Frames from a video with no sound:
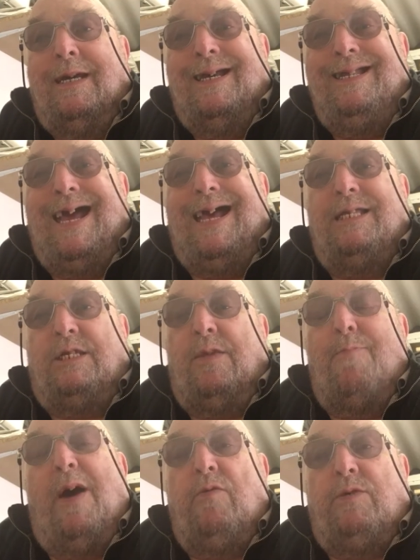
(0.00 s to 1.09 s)
down to the
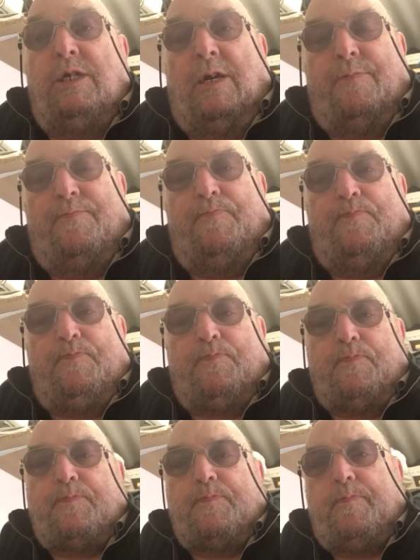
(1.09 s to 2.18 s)
motor.
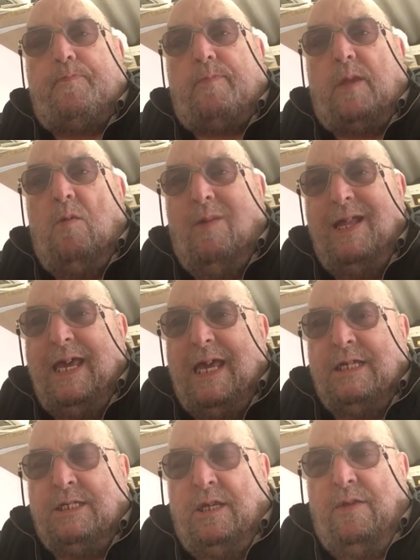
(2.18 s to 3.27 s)
When it
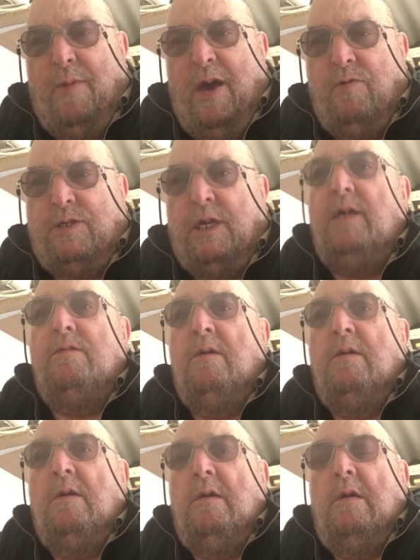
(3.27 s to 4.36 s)
gets to the motor,
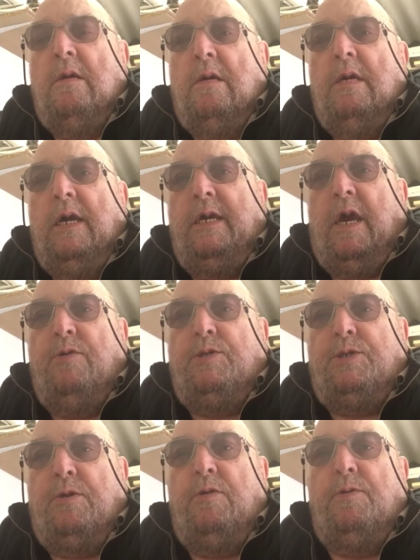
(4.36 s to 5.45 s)
it goes
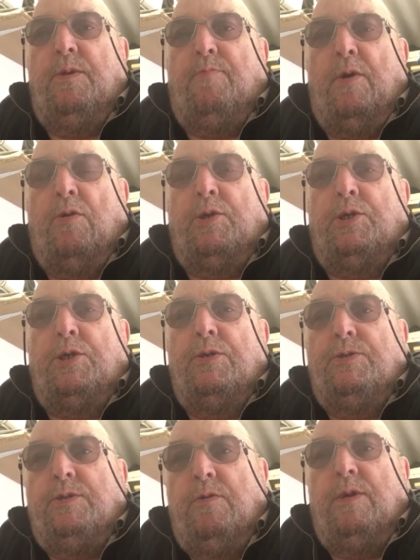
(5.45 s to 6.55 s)
through the brush,
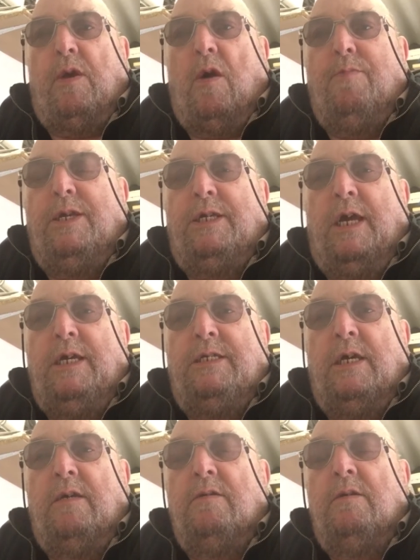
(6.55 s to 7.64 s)
through the
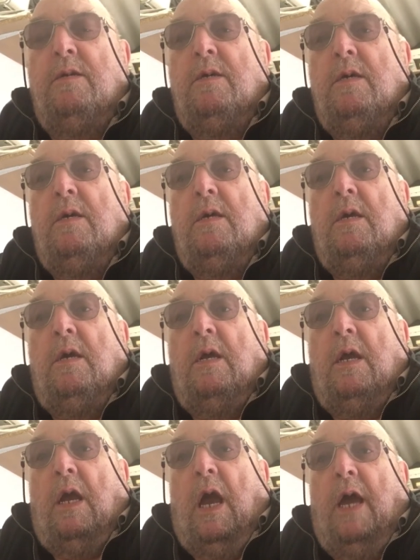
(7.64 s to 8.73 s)
commutator,
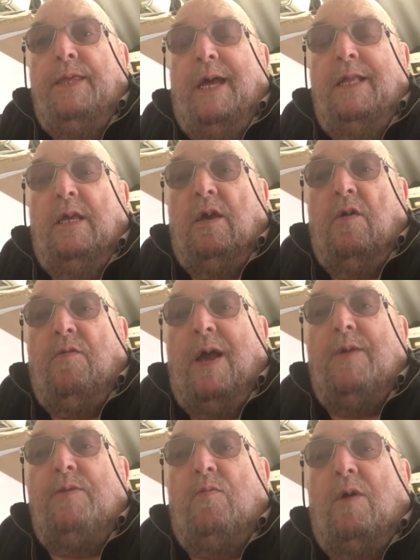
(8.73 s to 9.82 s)
and then it'll go
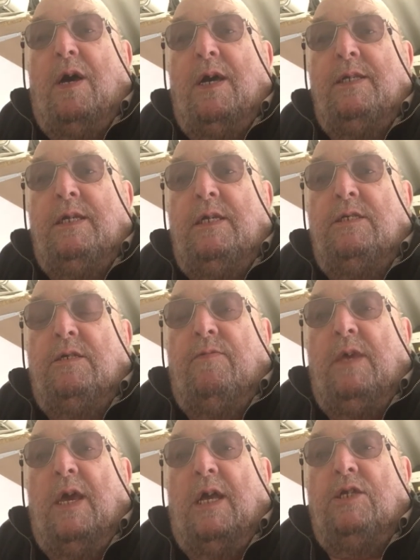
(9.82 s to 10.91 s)
round the windings of
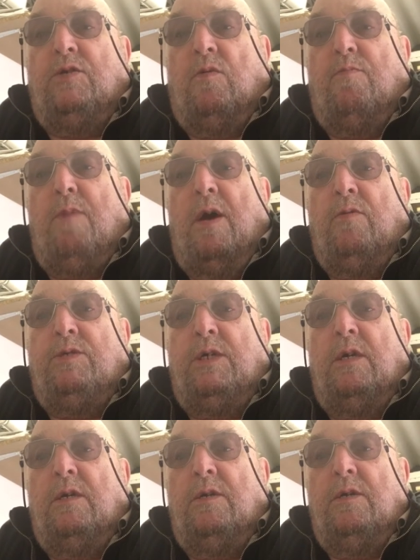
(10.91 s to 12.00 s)
the actual
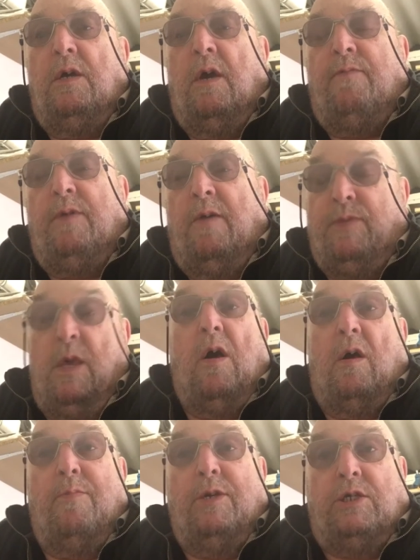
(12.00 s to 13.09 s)
motor of the
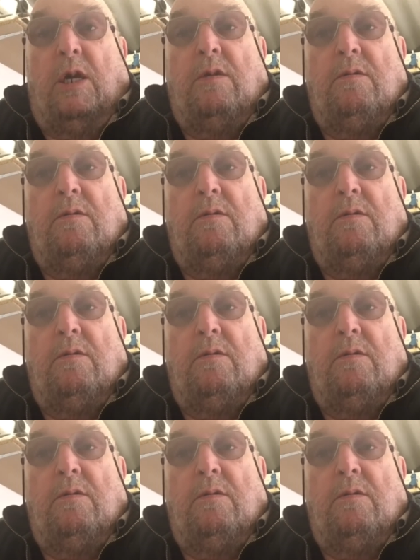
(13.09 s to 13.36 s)
armature,